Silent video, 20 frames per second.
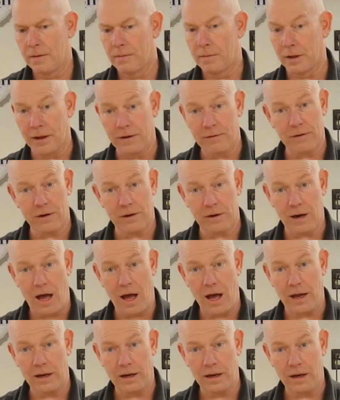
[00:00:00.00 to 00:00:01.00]
believe it or
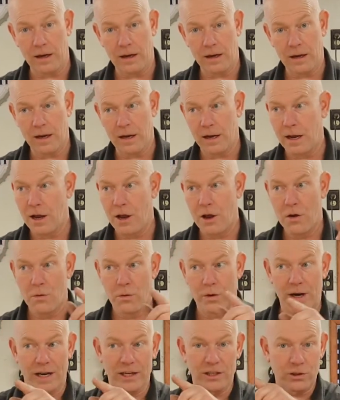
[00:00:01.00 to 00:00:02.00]
not,
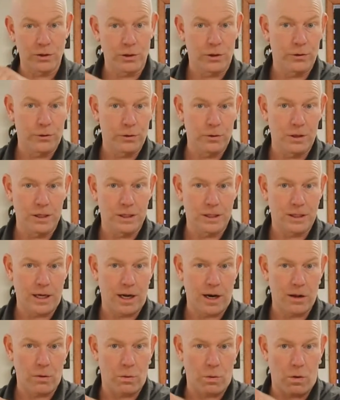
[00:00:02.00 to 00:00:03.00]
when I drilled through this
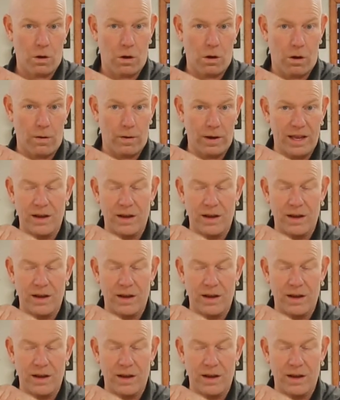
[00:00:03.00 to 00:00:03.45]
side of the wall,